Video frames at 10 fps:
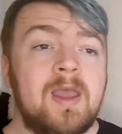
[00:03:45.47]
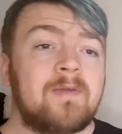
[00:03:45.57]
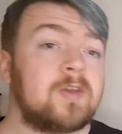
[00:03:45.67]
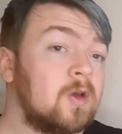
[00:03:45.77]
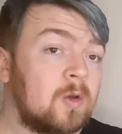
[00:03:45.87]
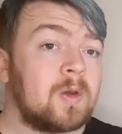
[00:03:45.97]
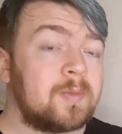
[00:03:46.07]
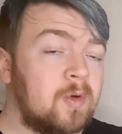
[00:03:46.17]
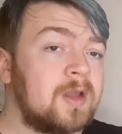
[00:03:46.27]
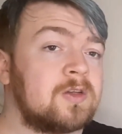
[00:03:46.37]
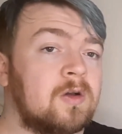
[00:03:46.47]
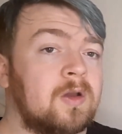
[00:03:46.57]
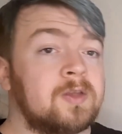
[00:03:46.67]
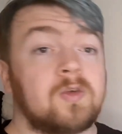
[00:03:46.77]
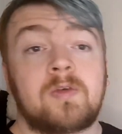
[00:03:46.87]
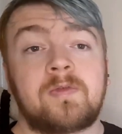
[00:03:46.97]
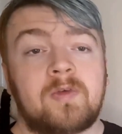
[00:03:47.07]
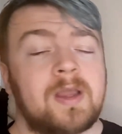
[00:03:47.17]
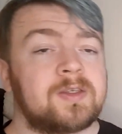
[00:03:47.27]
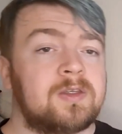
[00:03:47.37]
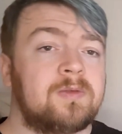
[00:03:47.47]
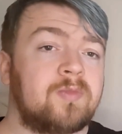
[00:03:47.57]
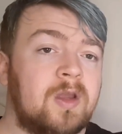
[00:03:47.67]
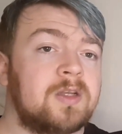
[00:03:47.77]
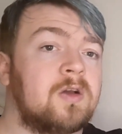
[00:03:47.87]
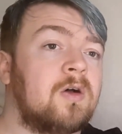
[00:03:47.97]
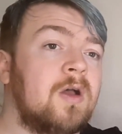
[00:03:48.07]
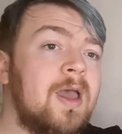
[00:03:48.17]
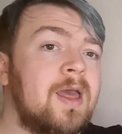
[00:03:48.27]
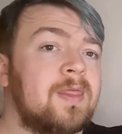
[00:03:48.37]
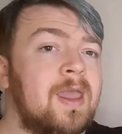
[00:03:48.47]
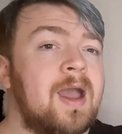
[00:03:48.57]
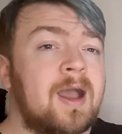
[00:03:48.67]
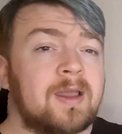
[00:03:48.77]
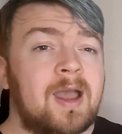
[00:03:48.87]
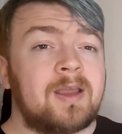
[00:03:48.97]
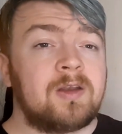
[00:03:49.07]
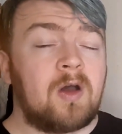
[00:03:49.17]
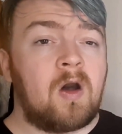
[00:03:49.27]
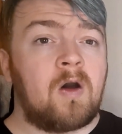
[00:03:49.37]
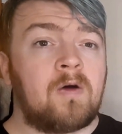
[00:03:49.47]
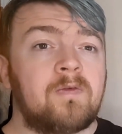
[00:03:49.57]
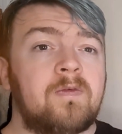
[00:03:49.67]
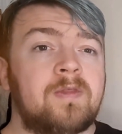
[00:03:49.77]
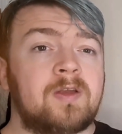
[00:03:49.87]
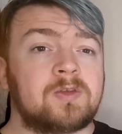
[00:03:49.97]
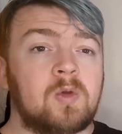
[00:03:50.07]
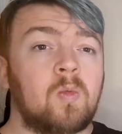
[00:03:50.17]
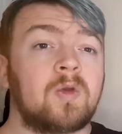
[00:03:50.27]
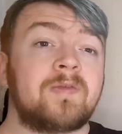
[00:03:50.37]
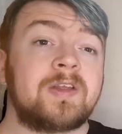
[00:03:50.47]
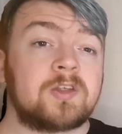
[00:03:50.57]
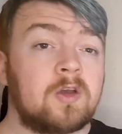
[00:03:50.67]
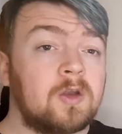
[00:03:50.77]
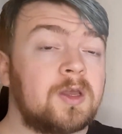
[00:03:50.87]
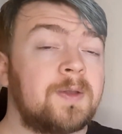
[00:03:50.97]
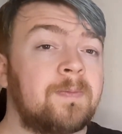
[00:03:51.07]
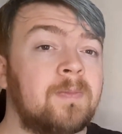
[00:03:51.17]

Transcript: If you don't know what a Praetor is, or a Phyrexian Praetor, they are kind of, there's 1 of each color.